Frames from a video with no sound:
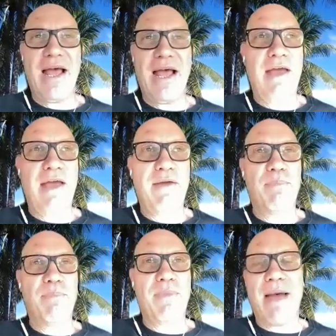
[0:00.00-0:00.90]
that
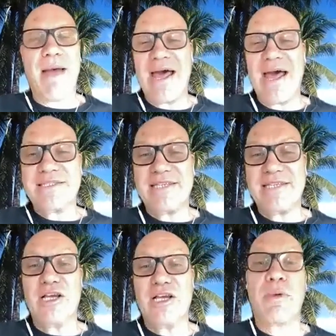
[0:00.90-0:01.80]
I sell
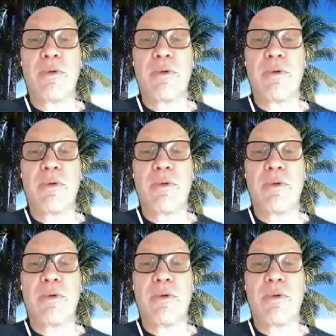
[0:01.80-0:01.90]
without